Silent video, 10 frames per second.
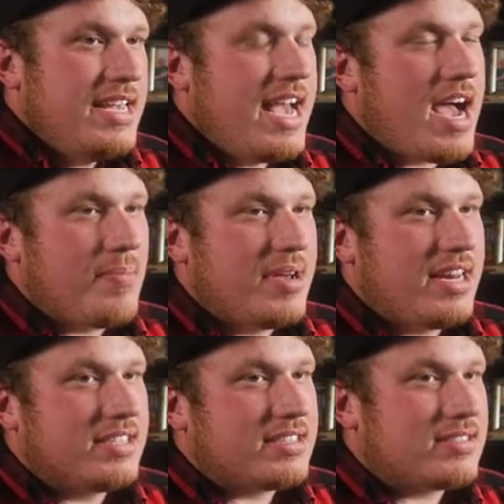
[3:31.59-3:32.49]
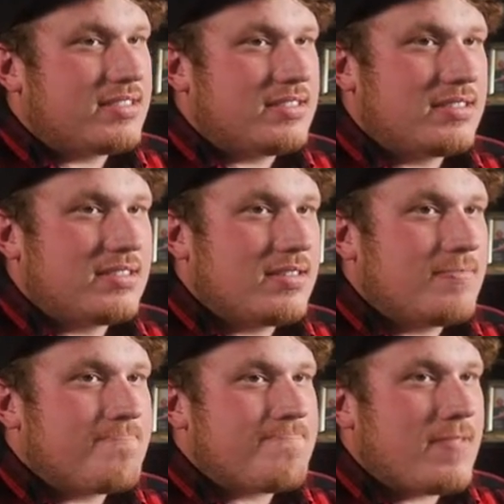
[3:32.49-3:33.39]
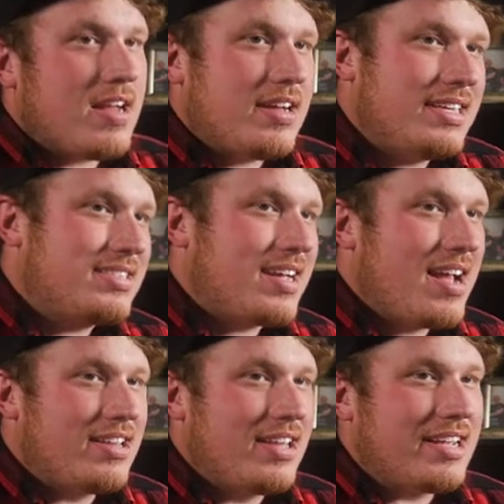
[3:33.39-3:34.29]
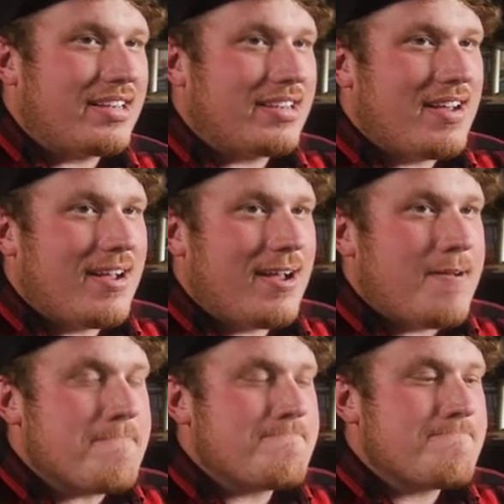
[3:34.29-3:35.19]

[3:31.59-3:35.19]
Yeah, I mean, it's kind of like now